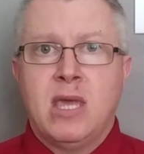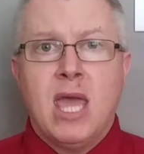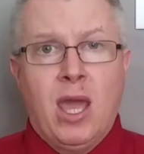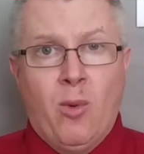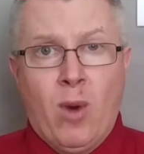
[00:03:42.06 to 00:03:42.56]

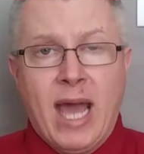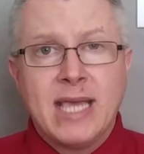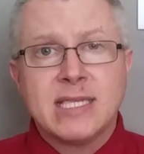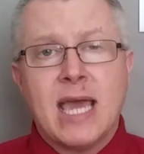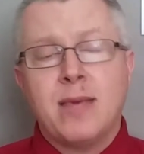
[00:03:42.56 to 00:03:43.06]
And why
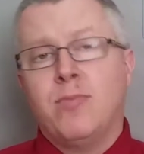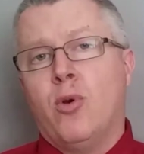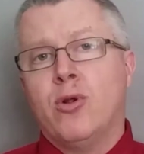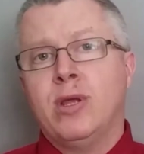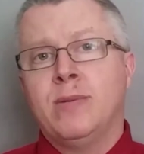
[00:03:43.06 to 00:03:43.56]
is that
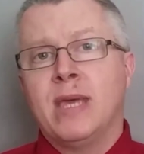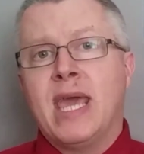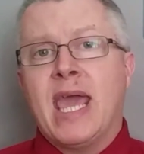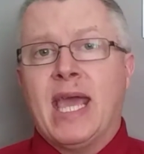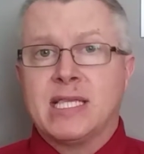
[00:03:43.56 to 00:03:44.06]
important?
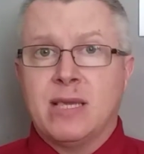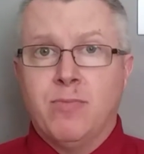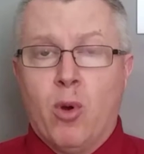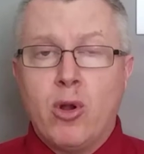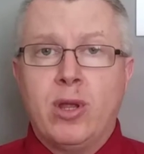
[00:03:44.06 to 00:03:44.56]
It's
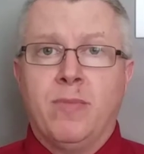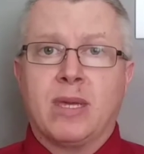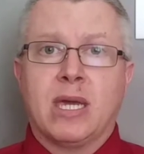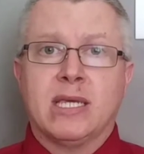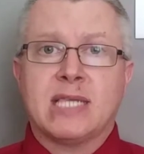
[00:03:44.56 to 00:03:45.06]
important
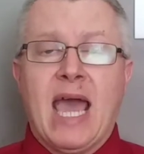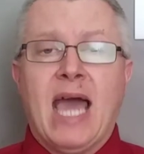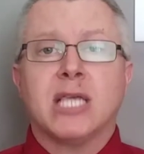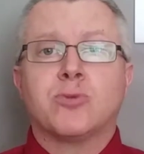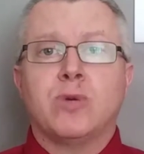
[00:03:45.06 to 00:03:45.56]
because
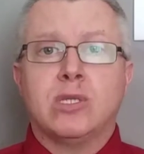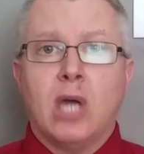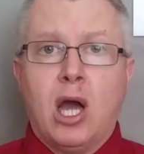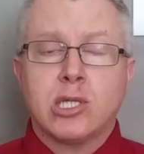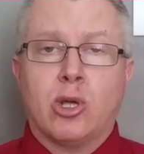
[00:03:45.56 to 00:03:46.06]
as we
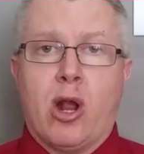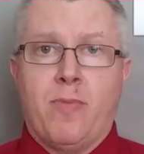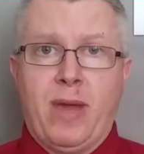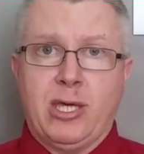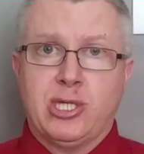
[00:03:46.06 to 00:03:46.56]
talk to our
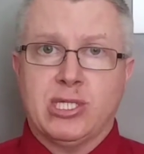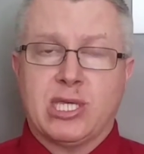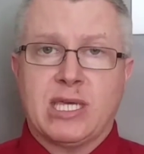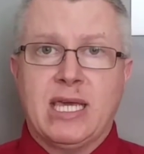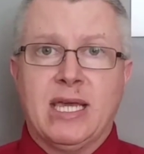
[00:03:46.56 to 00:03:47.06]
patients
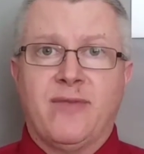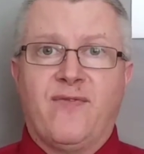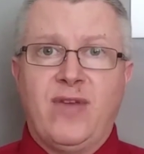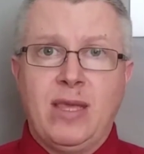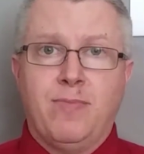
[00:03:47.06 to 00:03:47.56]
and get
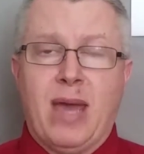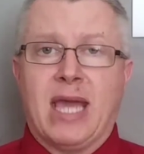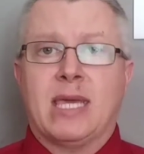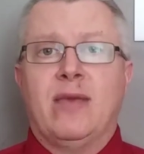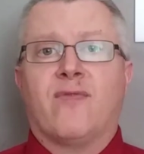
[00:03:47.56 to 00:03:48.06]

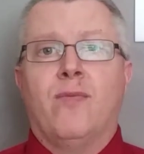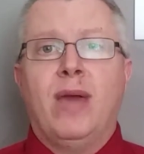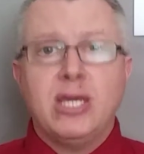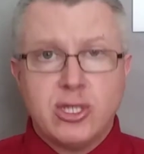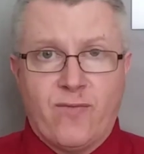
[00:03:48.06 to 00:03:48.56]
feedback and
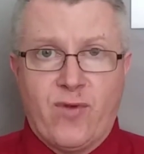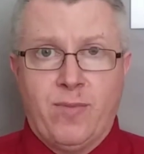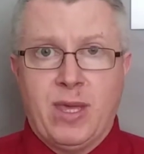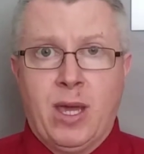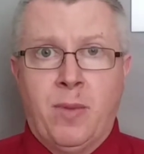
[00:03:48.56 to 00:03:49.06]
information from
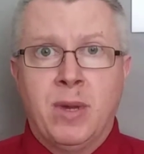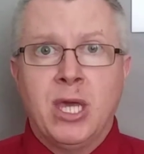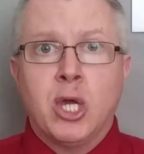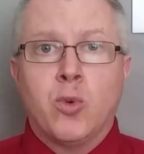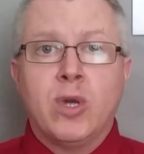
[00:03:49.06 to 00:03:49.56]
them,
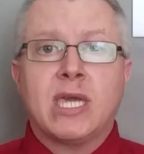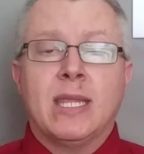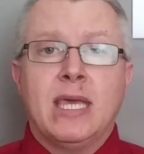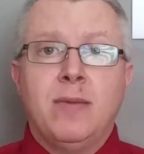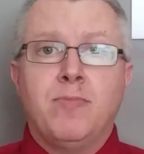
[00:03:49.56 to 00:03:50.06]
we can
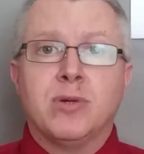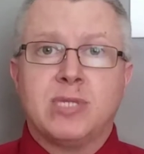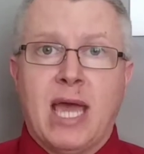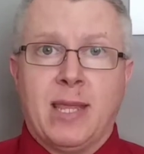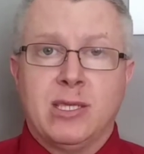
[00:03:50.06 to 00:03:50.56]
input
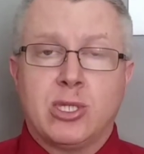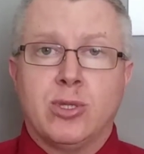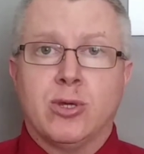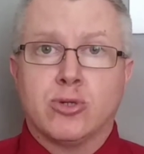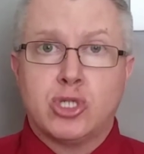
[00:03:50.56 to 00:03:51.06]
that into
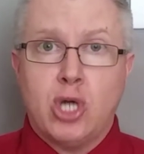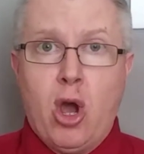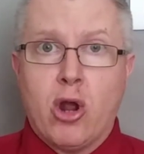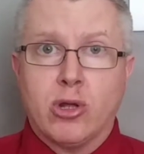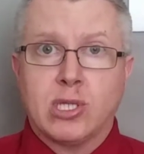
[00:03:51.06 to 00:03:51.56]
their
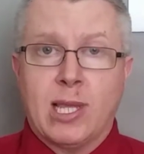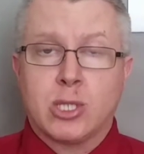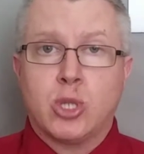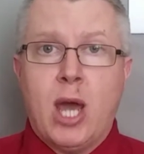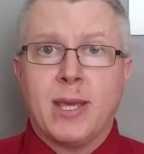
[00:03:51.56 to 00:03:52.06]
charts
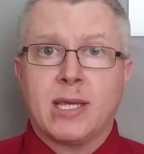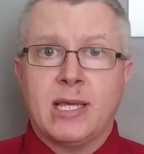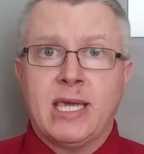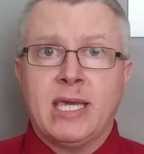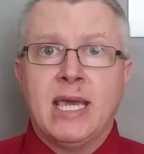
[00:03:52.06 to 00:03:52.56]

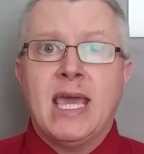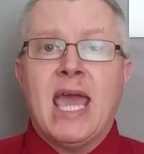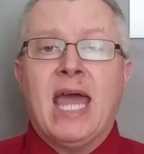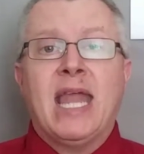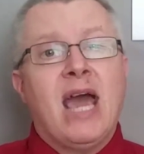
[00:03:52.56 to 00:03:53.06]
electronically
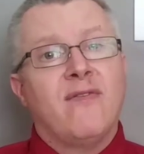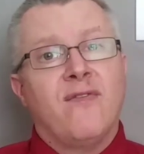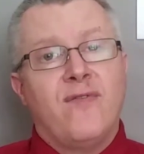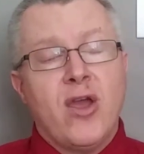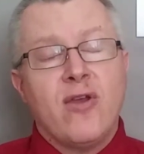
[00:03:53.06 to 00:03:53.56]
and have a
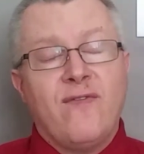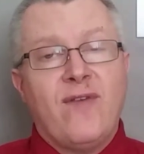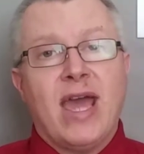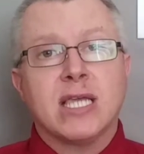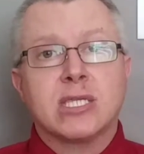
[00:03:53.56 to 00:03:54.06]
very
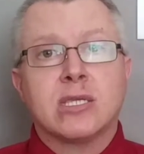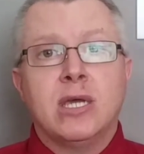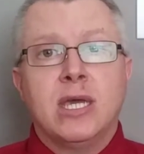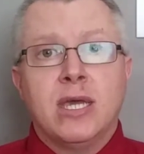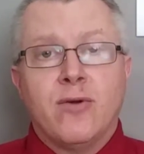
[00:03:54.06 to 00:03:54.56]
fast
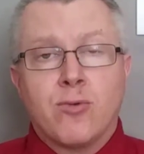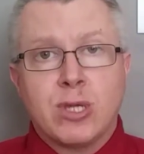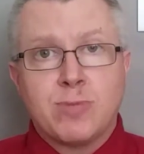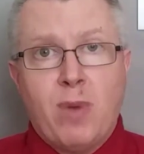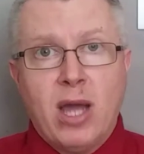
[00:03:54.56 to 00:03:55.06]

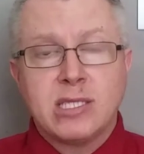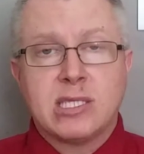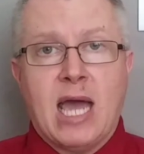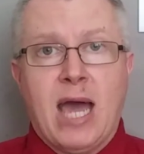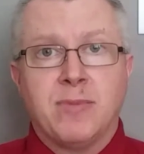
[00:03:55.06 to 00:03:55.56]
response
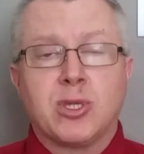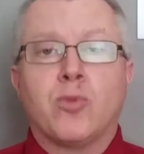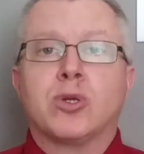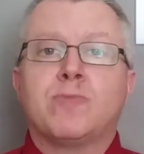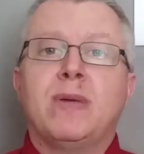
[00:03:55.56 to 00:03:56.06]
time, so
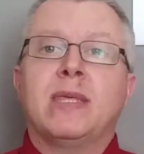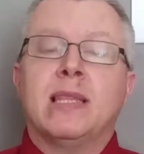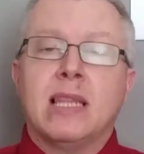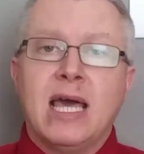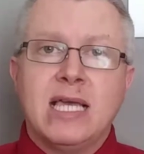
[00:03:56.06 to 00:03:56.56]
we're spending
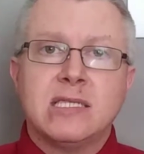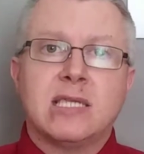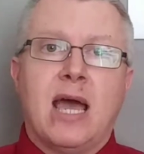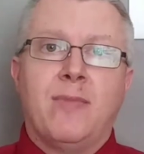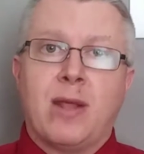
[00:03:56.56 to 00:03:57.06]
less
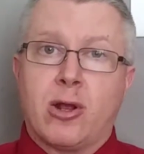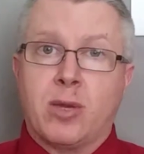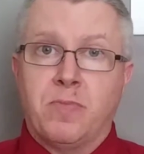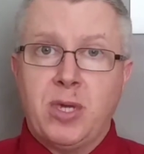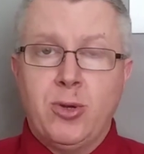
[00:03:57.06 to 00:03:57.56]
time at our
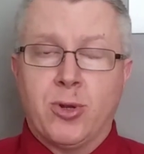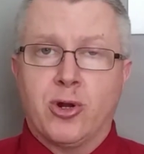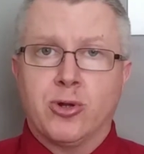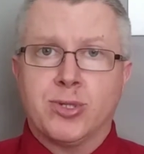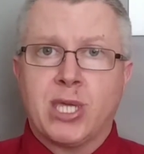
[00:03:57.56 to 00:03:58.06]

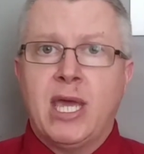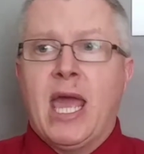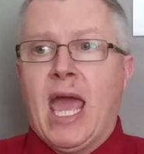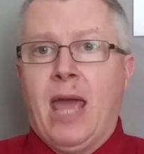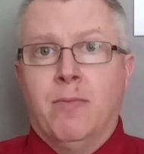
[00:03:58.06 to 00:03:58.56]
computers
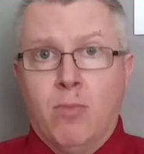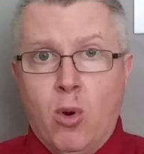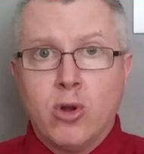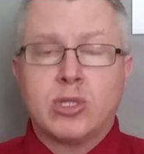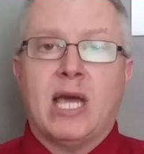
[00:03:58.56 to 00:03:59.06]
and
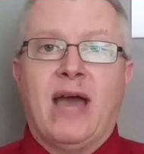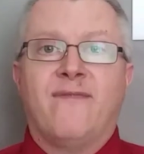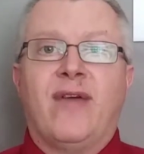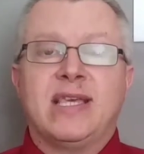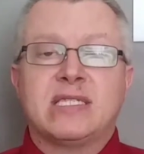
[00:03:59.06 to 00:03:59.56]
more time
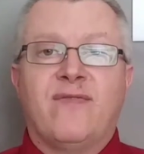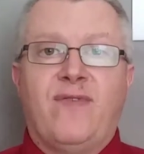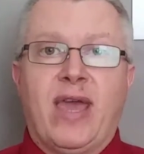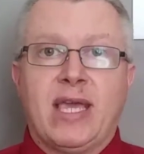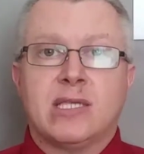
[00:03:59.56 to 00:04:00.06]

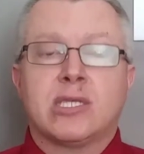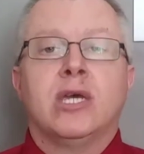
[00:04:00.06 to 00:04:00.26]
face-to-face